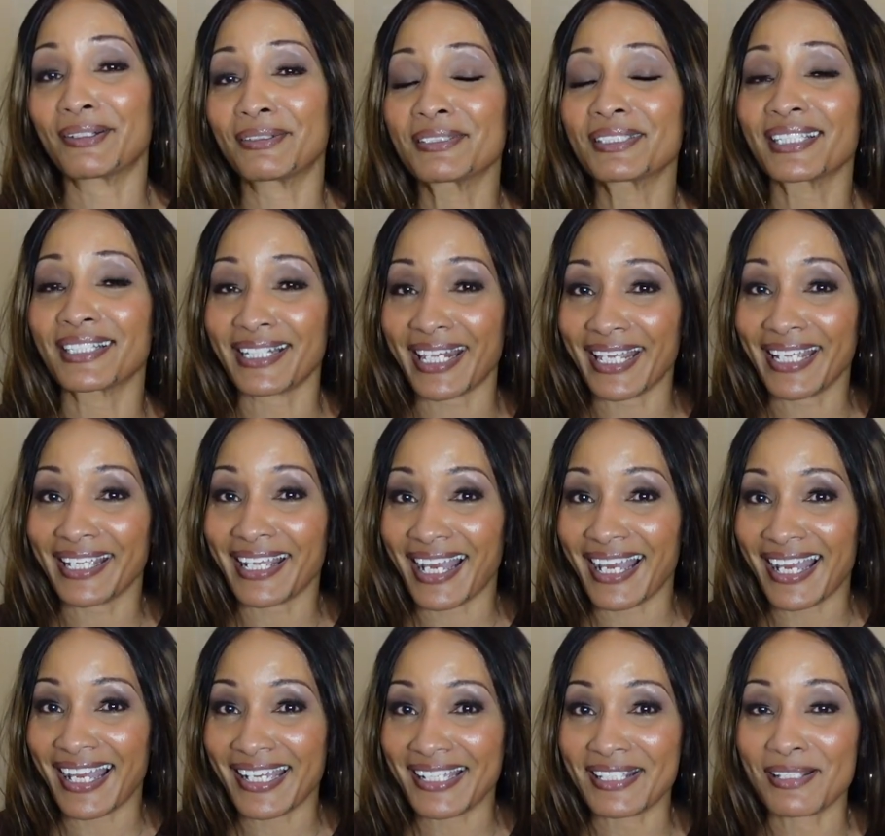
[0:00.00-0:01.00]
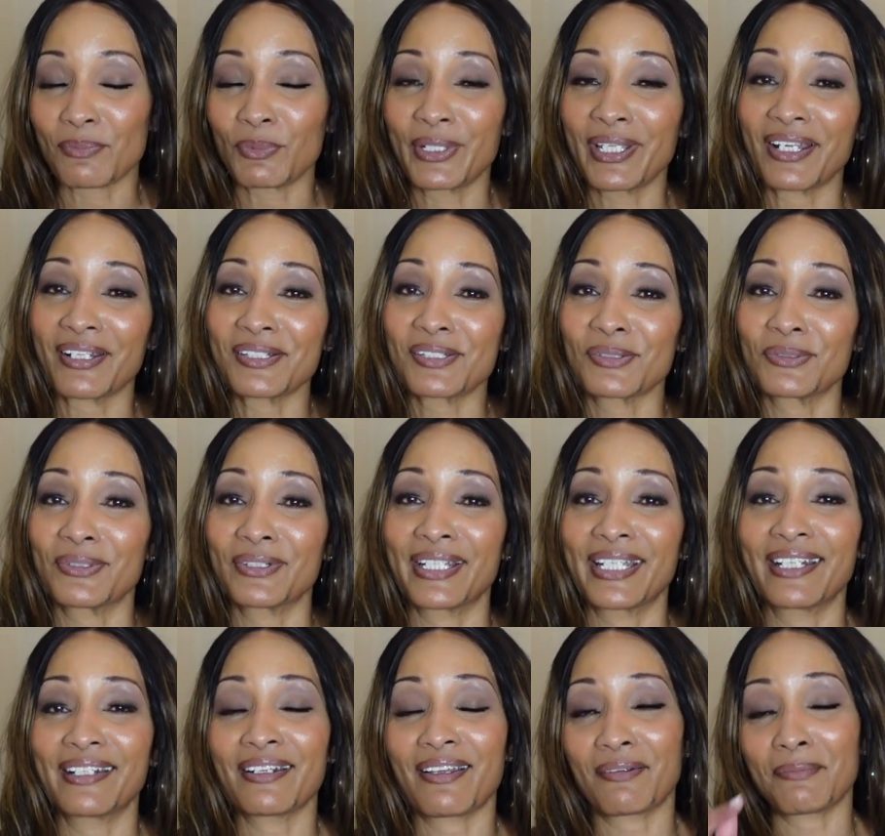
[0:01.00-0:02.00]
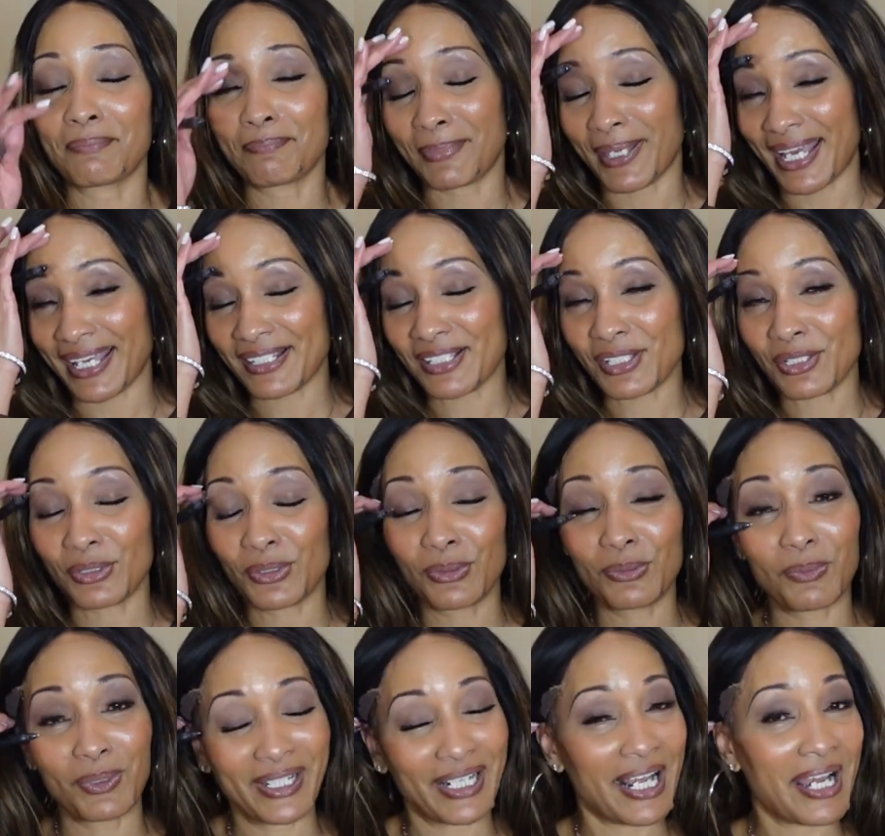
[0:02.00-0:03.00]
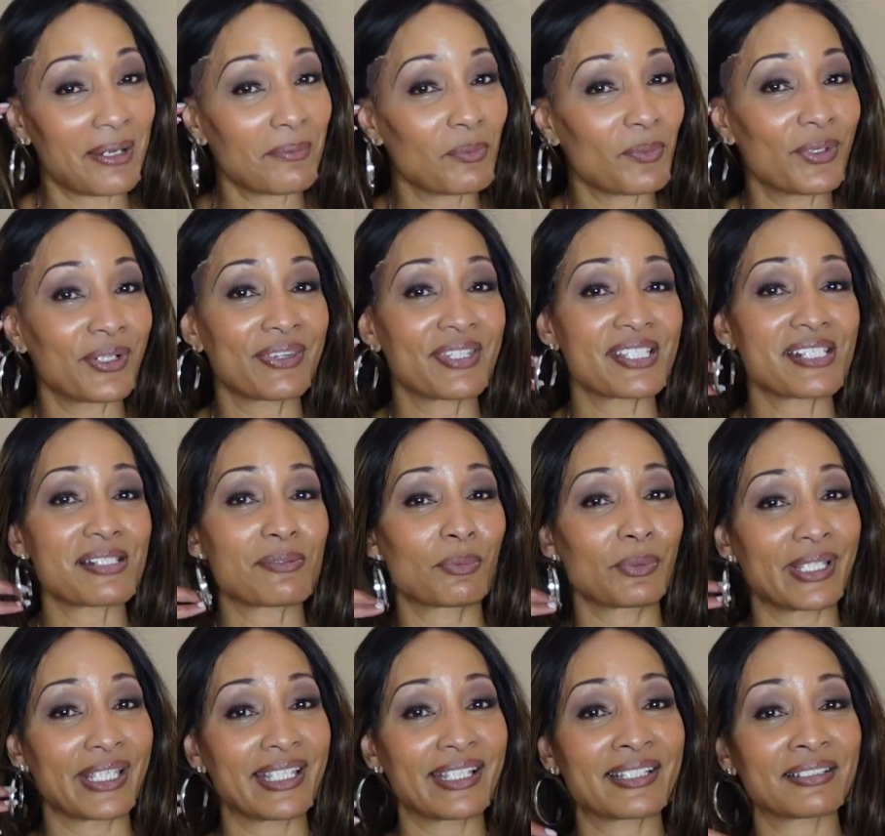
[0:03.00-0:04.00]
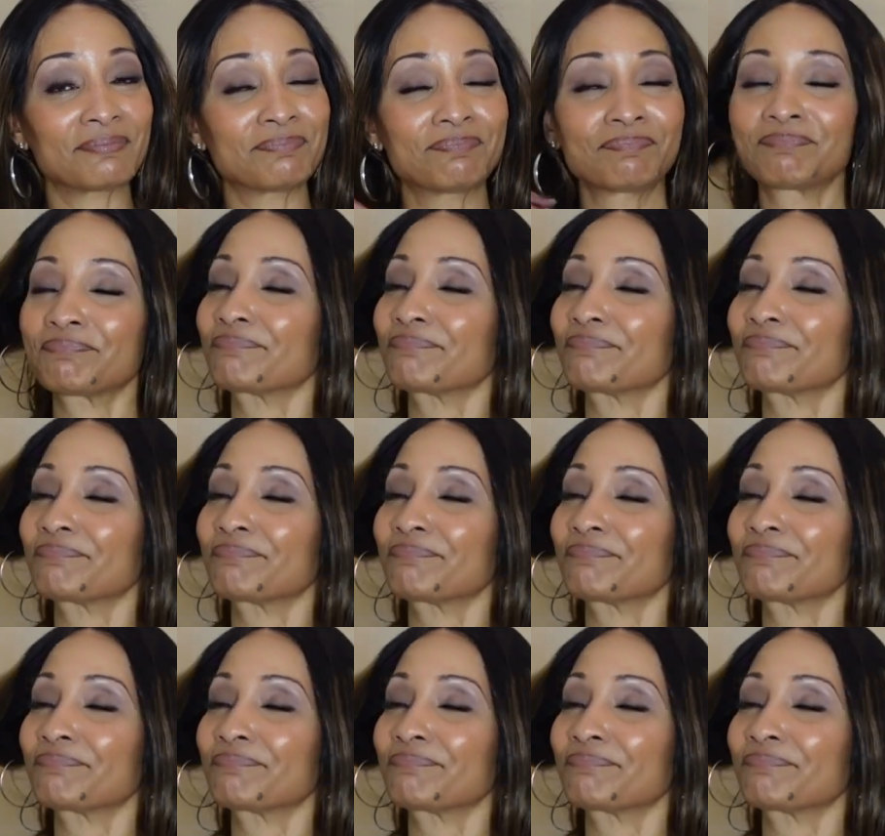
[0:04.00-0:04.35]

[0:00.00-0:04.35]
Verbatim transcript: Today, guys, we are doing back to what I wore this week.